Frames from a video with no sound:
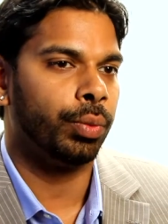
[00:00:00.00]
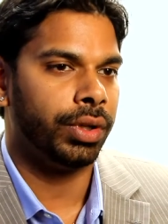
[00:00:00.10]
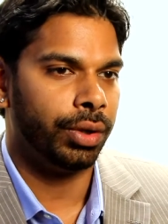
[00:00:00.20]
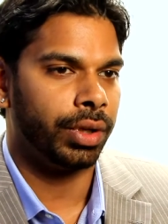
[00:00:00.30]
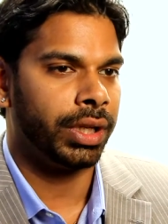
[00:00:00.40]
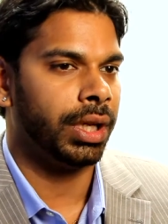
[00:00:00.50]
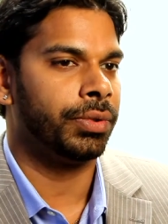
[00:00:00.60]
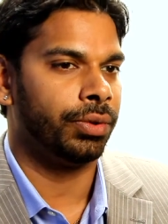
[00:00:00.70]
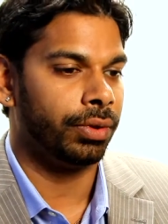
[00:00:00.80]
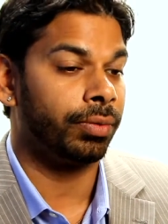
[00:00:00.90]
can we do to keep
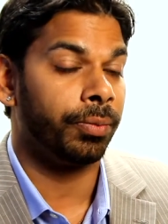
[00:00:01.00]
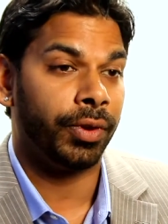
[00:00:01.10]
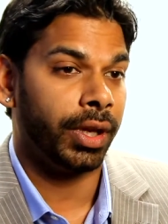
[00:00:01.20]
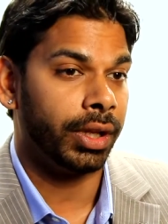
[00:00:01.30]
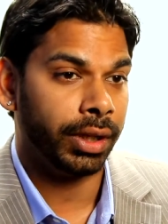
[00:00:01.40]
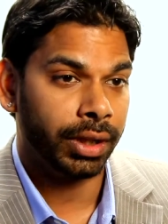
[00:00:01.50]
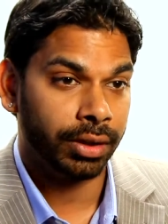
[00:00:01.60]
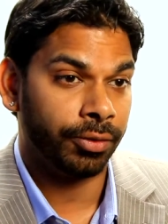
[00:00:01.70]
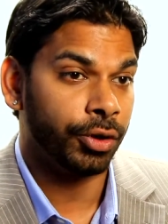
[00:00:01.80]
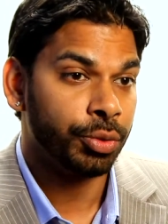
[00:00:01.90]
students from failing
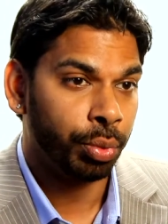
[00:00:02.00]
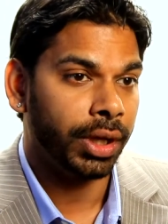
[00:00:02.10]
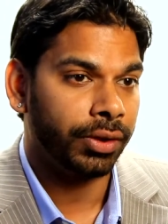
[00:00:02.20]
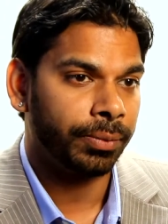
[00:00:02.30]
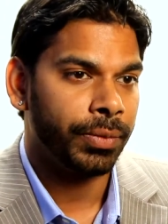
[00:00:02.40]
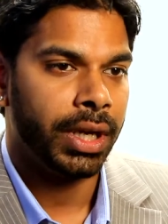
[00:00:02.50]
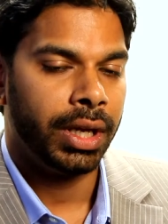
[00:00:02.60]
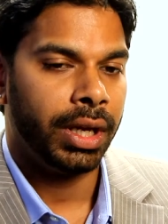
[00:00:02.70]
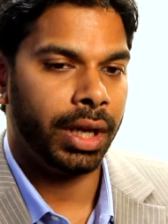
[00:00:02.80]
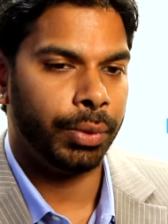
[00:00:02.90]
in the first place?
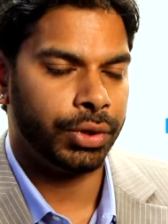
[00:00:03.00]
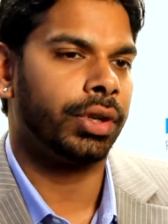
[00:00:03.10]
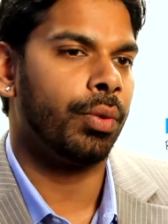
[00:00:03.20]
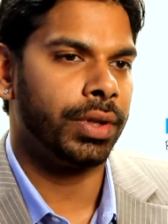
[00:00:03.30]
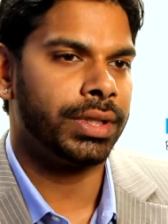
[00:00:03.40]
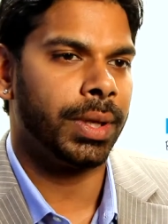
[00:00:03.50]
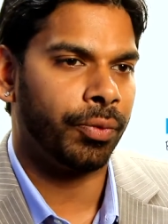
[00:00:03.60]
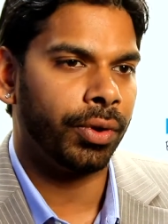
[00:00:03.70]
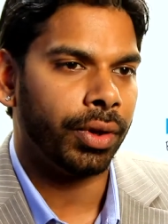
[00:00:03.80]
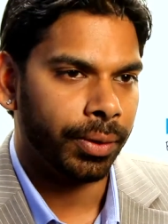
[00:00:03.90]
And we took it one step
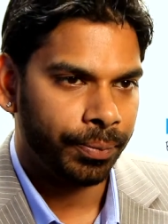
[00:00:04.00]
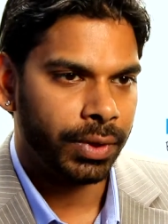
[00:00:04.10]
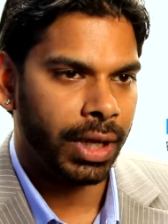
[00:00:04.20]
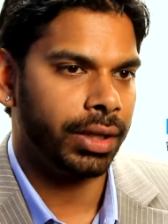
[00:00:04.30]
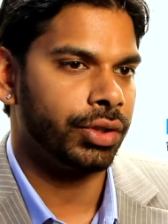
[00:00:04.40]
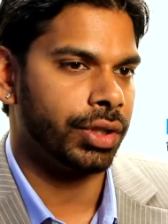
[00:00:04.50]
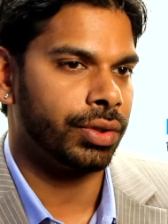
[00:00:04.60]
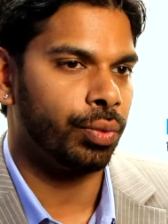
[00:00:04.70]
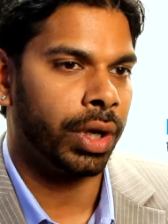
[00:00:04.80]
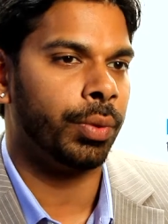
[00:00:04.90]
further. Not
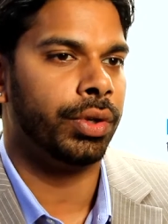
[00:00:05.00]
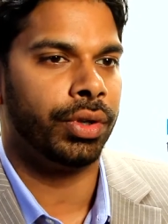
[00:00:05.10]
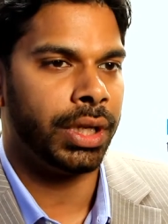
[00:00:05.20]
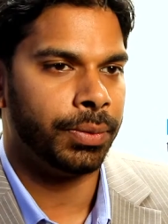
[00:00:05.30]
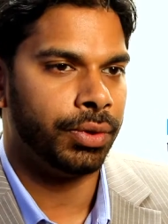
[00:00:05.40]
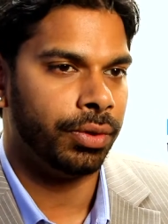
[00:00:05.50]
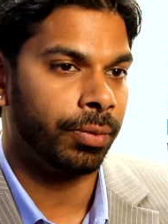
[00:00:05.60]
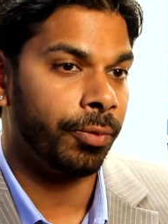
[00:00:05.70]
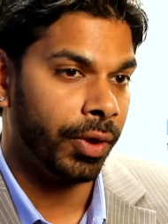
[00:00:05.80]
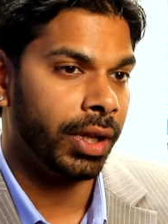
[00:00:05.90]
just what can we do to keep students
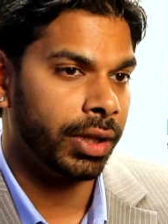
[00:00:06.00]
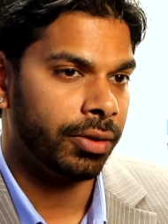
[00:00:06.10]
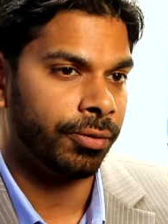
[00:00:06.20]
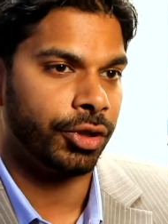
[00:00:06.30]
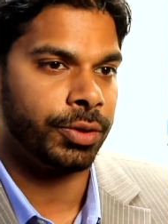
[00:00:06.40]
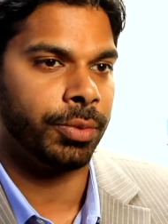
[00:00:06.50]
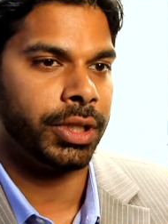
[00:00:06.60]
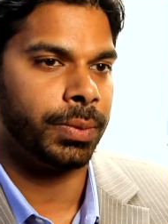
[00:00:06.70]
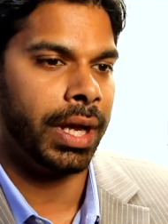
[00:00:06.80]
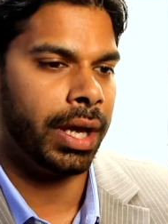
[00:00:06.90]
from failing in the first
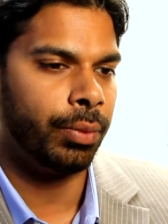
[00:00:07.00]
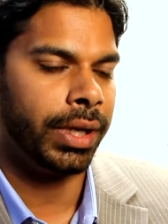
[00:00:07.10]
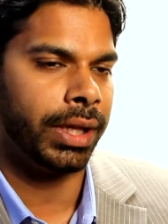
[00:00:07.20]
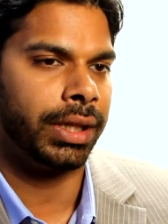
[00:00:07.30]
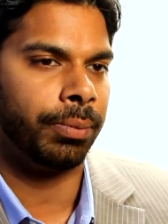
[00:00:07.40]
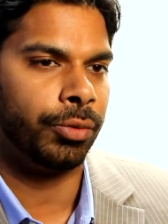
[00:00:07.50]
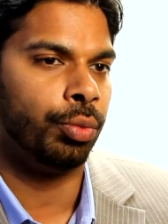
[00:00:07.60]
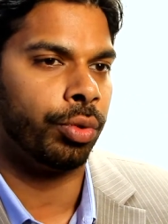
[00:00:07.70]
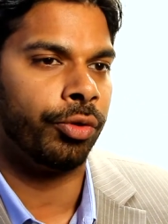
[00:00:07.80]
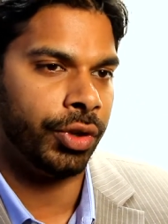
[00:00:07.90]
place, but how do we get them to
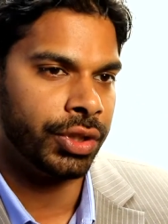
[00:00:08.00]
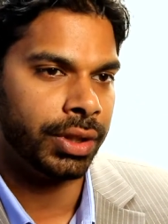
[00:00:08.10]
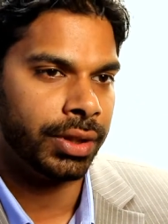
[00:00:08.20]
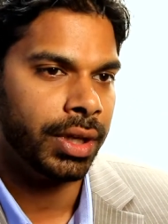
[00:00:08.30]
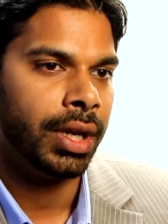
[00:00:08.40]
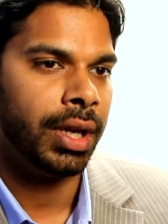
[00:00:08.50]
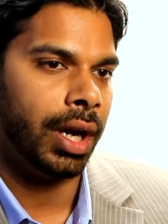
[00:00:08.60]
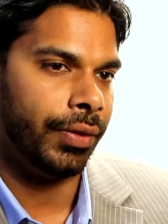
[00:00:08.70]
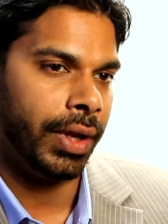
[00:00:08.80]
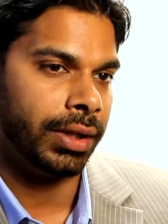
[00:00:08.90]
proficient
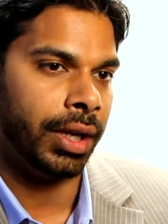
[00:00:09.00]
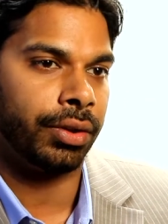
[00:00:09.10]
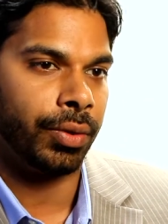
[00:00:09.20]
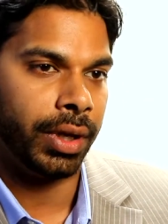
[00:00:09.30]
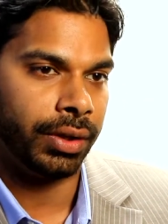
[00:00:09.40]
on that 10th grade